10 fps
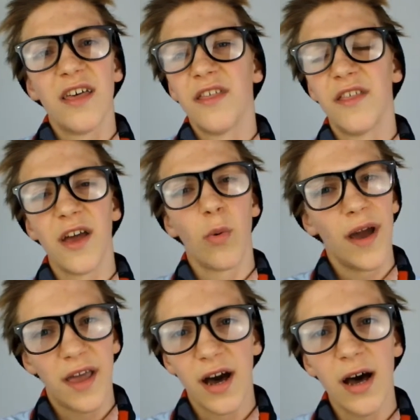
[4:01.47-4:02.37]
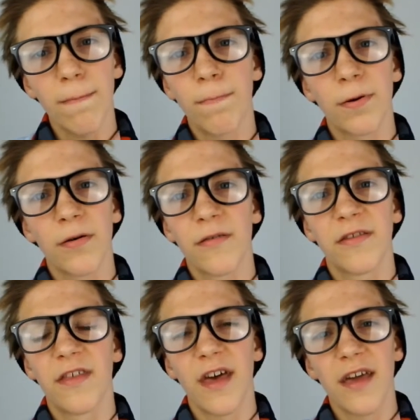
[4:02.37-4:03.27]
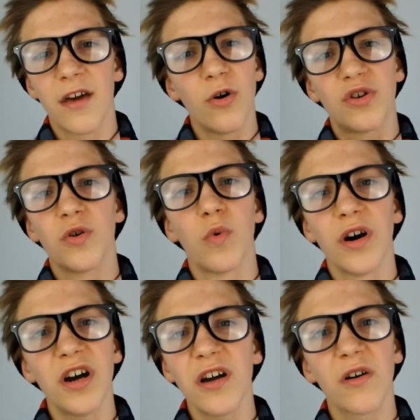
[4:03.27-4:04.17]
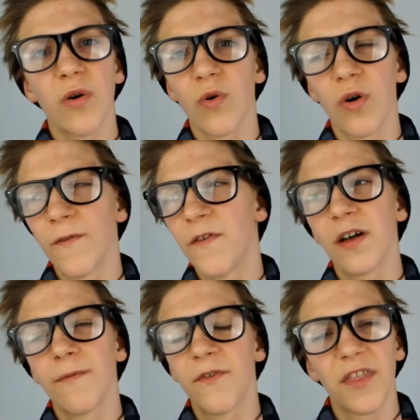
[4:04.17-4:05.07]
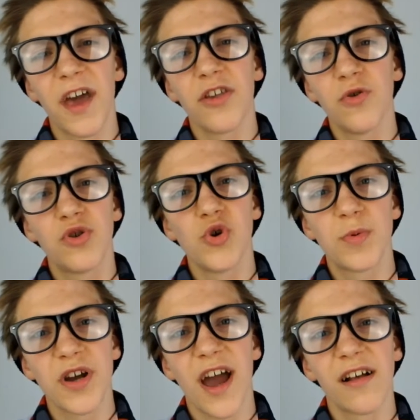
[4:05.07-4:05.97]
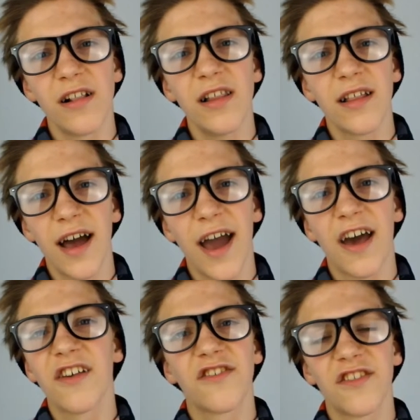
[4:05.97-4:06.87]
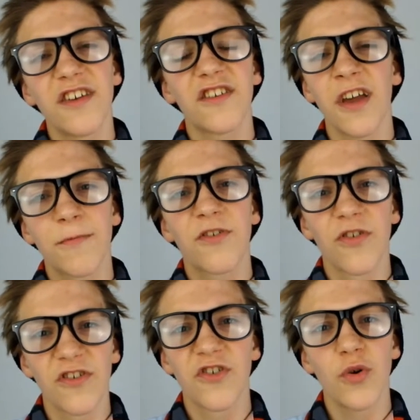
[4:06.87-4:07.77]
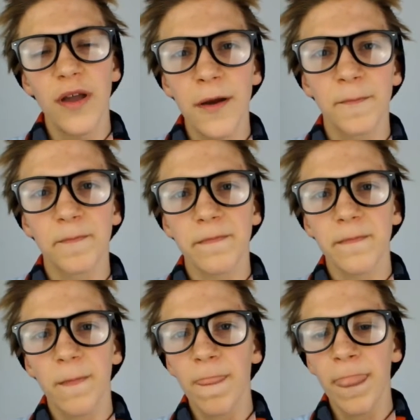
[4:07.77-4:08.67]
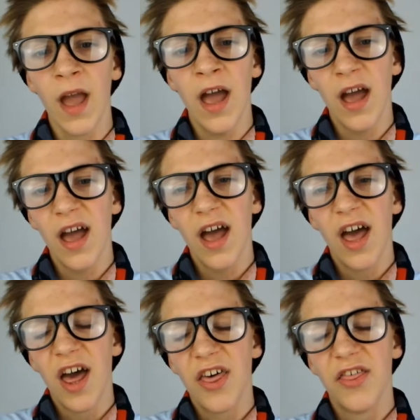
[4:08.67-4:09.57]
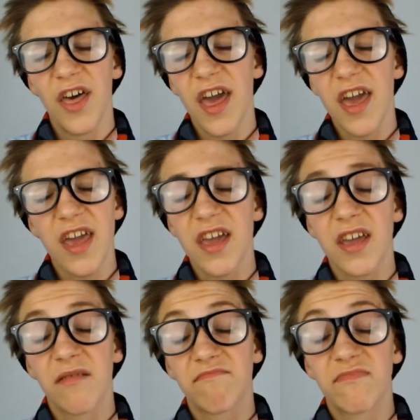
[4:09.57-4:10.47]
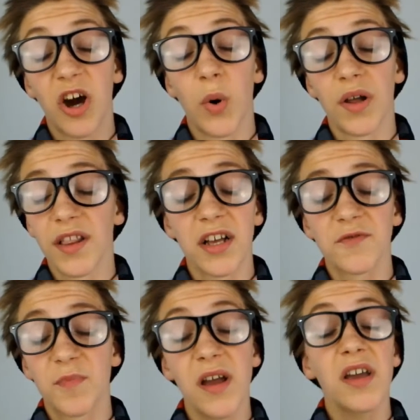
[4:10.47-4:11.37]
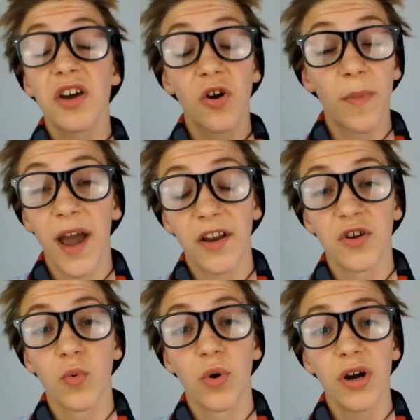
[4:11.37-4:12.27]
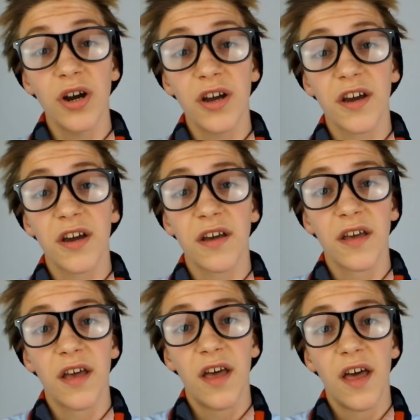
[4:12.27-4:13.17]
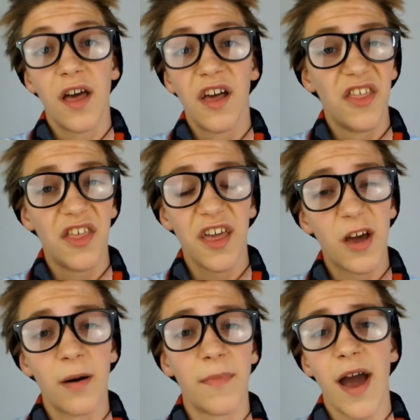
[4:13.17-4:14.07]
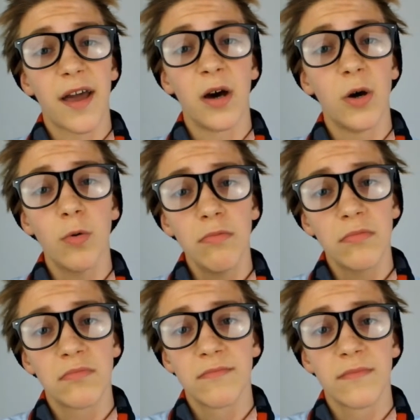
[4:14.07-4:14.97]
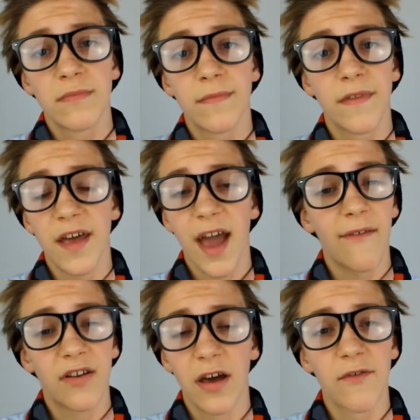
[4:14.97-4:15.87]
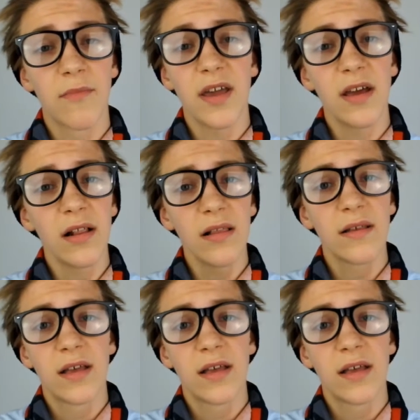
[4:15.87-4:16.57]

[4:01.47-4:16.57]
They wake up, they go to work or film for their YouTube channel, as this hipster is doing. They go on lunch break, go back to work, they come back home, they have another meal,